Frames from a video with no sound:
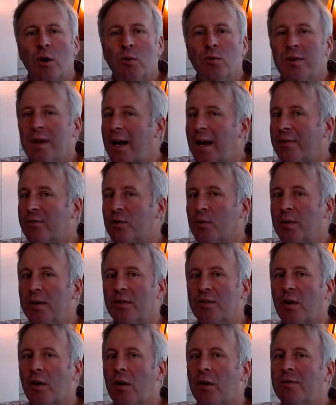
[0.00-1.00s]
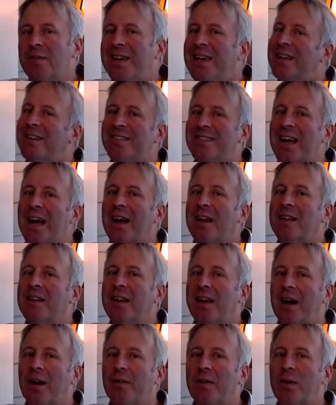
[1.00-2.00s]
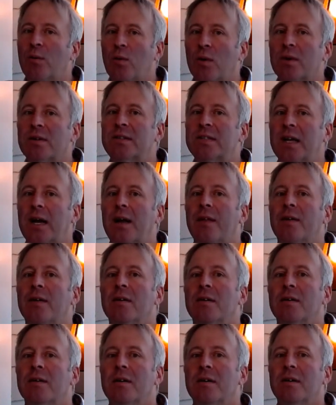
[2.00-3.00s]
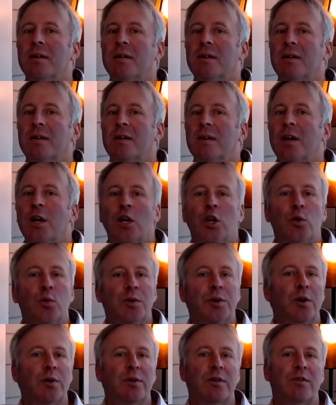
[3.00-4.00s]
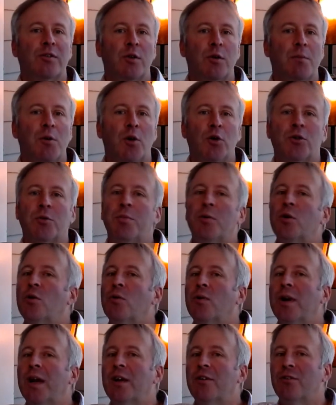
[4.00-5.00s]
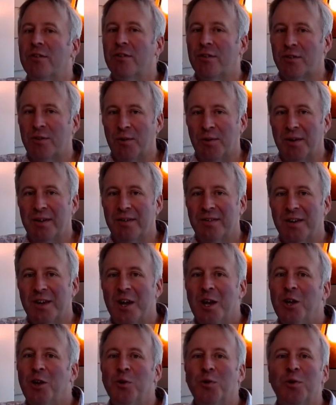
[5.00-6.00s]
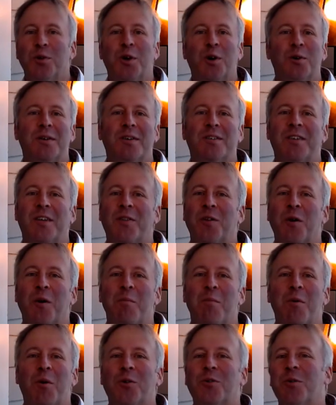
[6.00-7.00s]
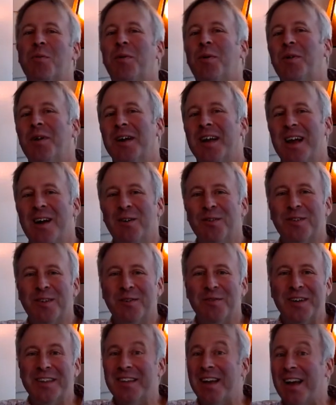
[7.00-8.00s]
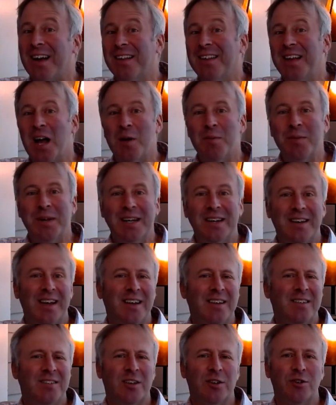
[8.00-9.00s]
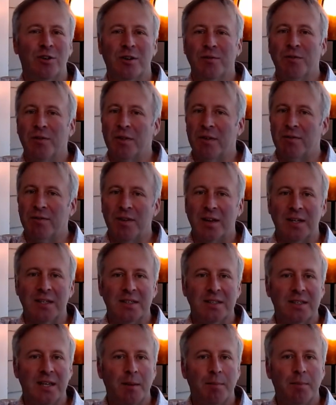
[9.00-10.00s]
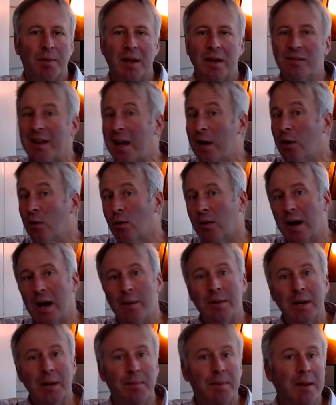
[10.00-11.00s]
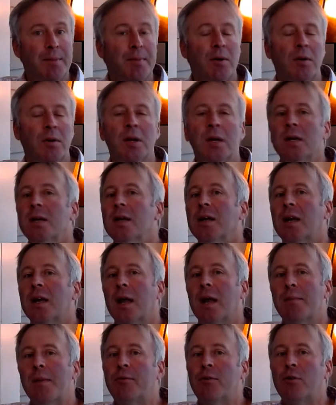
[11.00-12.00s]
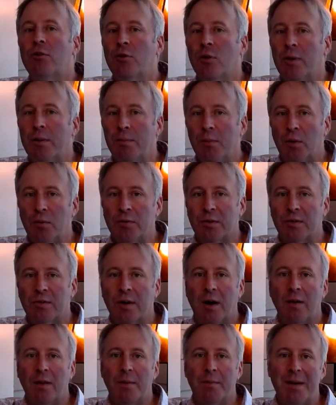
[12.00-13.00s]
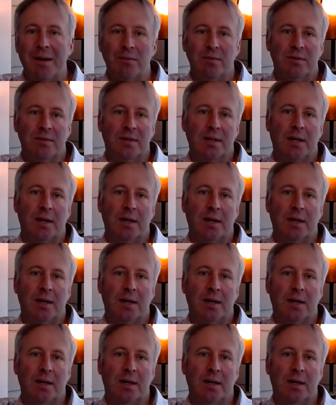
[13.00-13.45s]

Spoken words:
have to resolve exactly how they work together. You will notice there are multiple creation stories. You will notice that there are multiple accounts of exactly how many days it took for the flood to take place and or how many people came up to join Moses on the mountaintop.